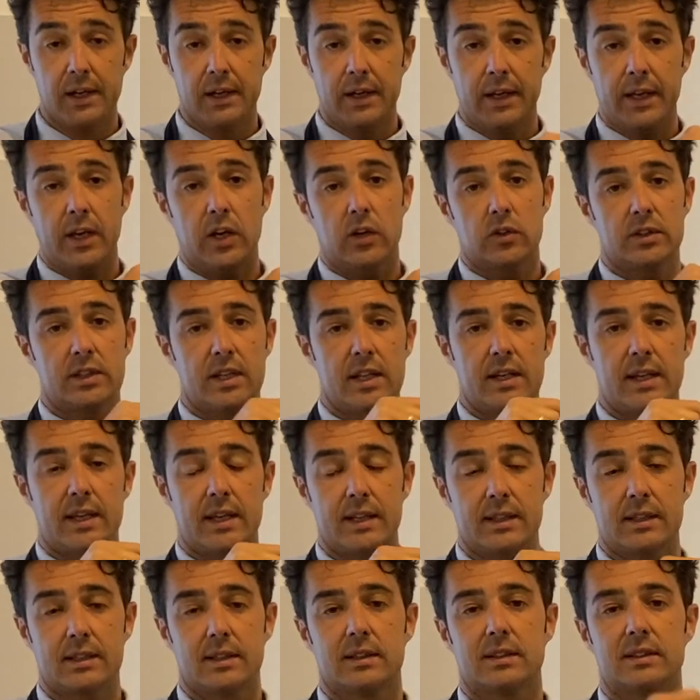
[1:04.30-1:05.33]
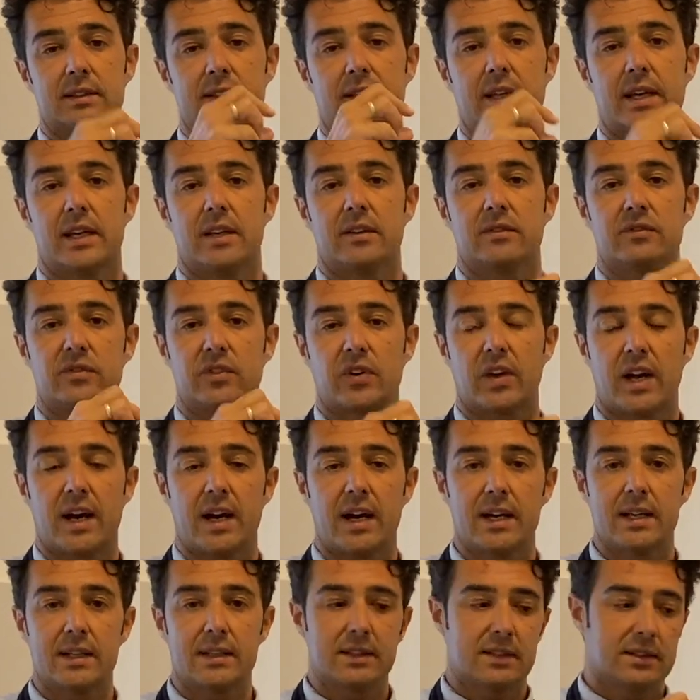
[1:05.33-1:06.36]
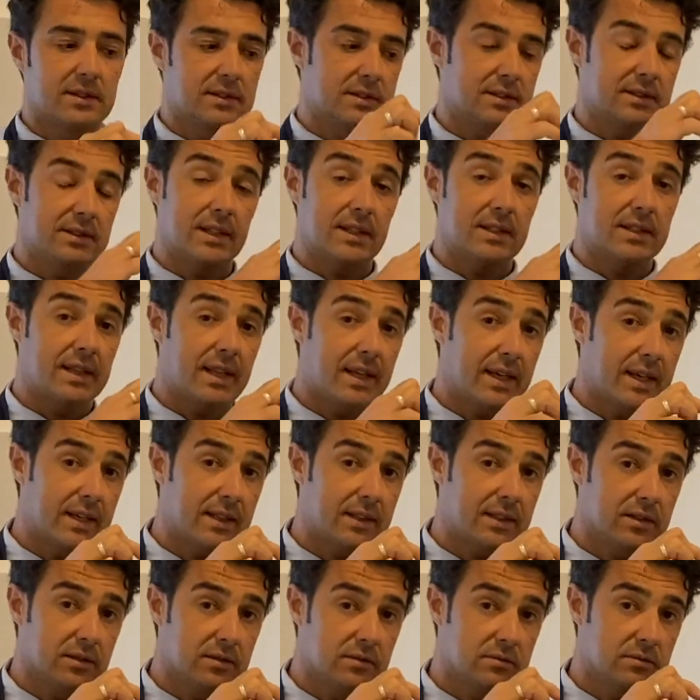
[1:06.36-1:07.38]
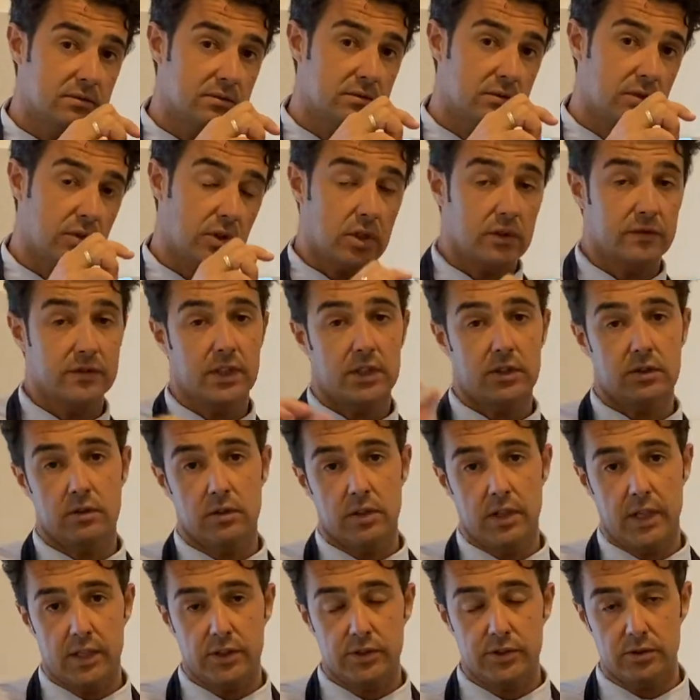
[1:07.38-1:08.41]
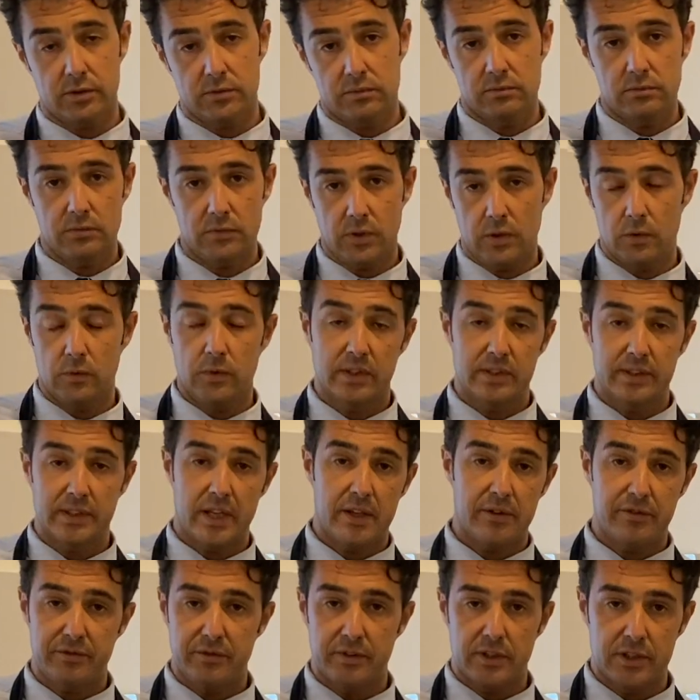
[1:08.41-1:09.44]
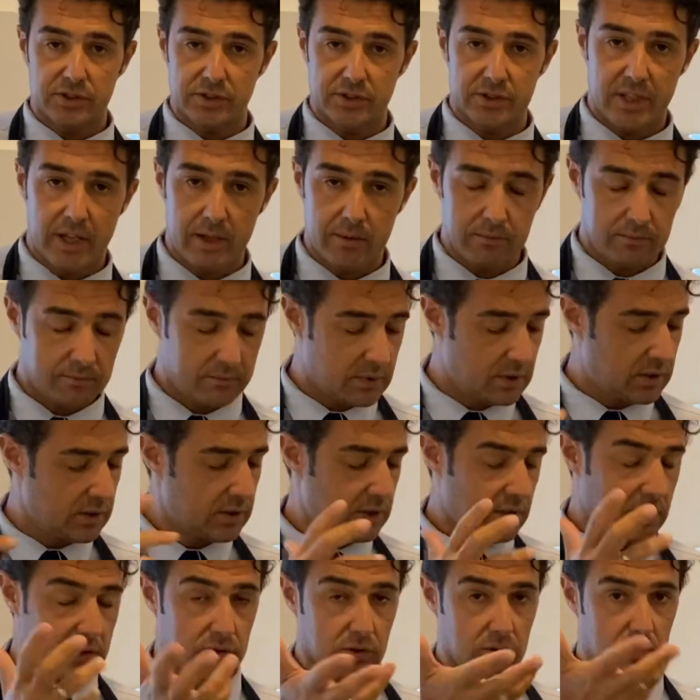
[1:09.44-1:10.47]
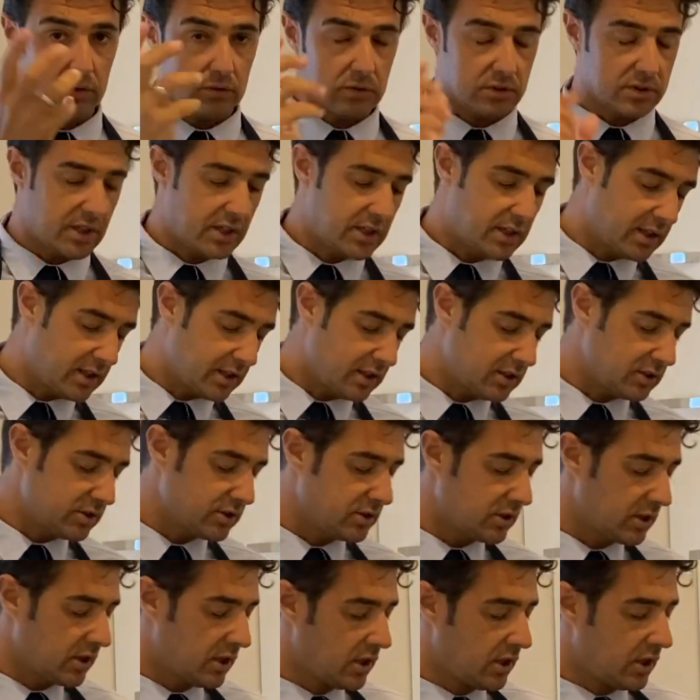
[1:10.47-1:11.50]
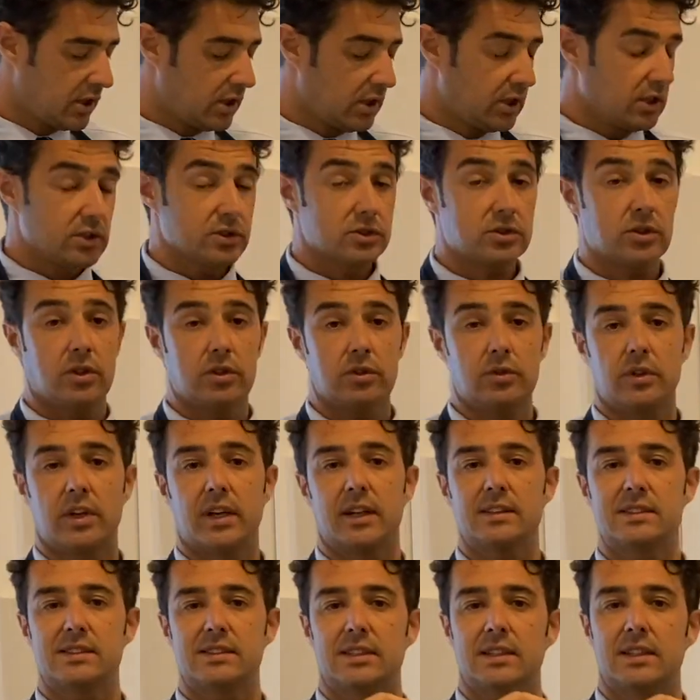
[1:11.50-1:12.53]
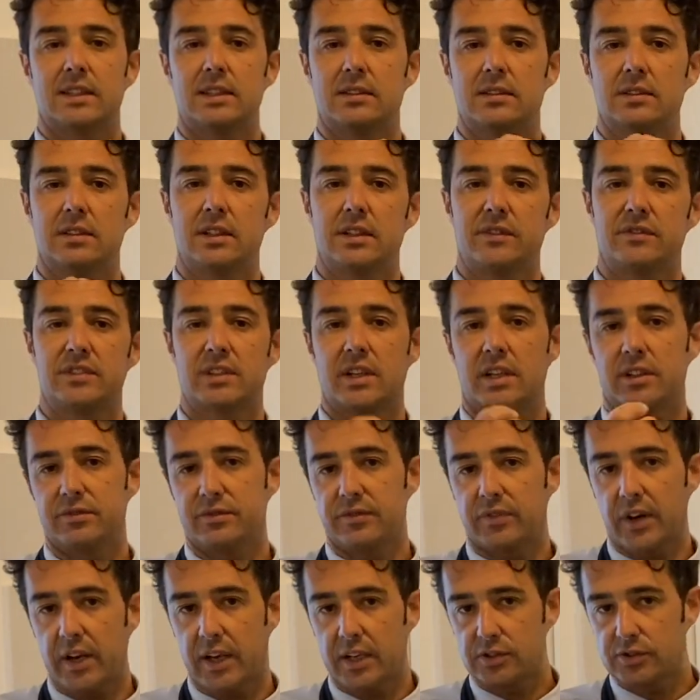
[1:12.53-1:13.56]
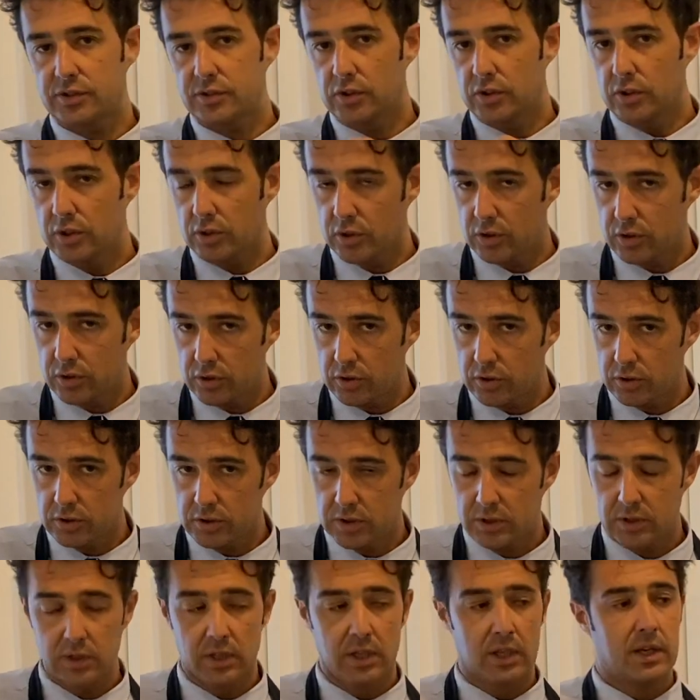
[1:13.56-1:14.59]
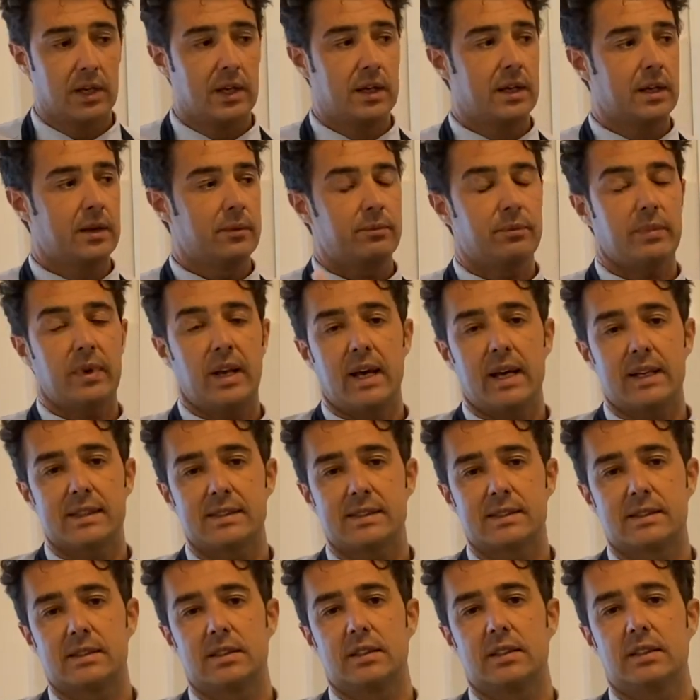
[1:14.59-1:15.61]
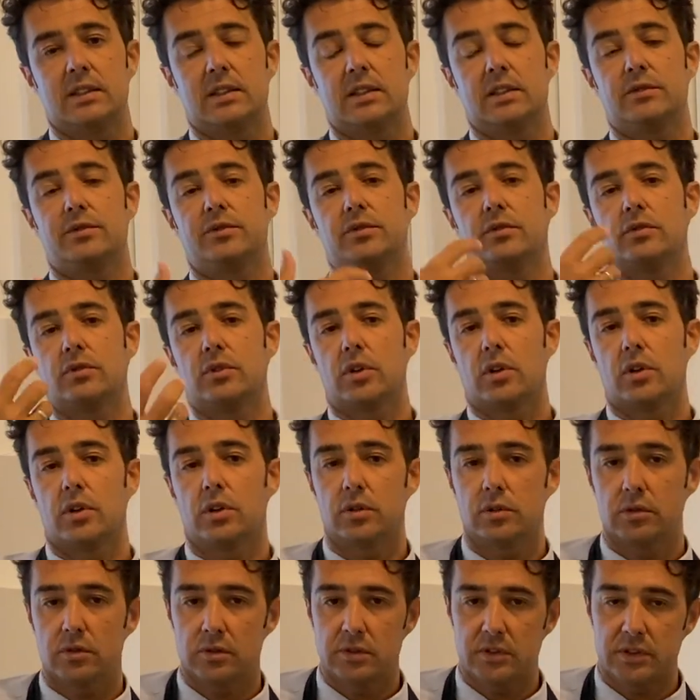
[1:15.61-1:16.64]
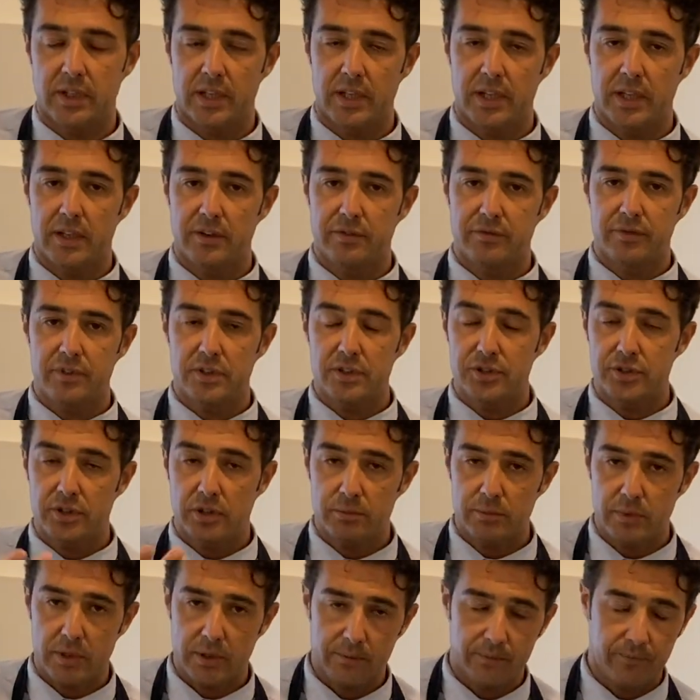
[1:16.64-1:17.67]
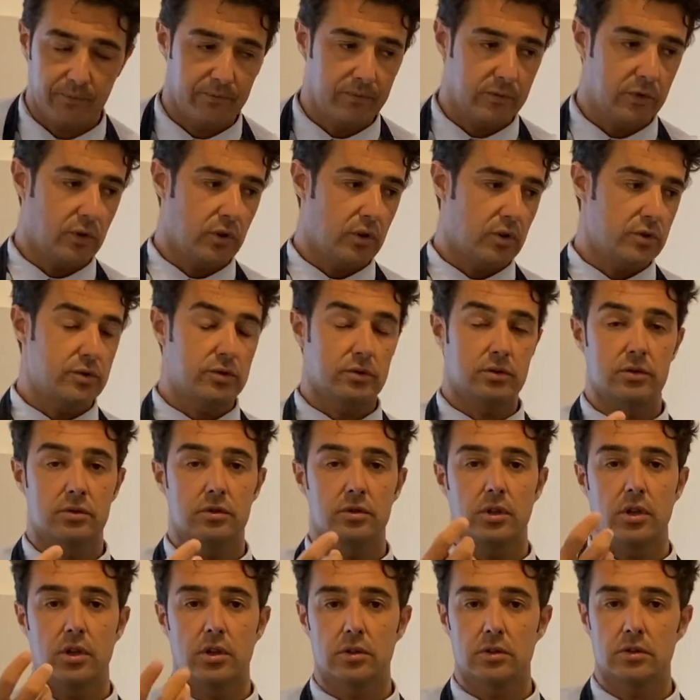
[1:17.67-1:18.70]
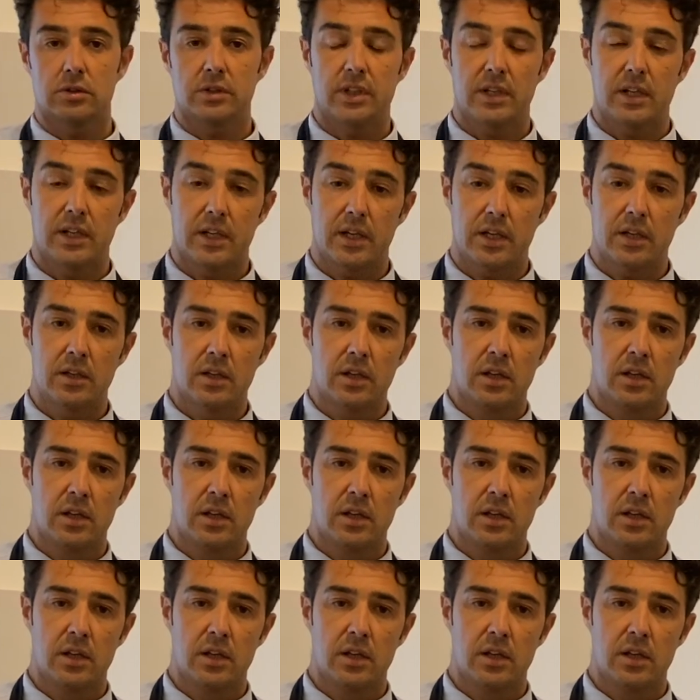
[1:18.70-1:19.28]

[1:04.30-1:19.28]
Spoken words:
and on the net they write the date of the collection, or when they fish them. I don't know how to say in English. So you can see if they're fresh or not. Plus, if you know the fisherman or you know the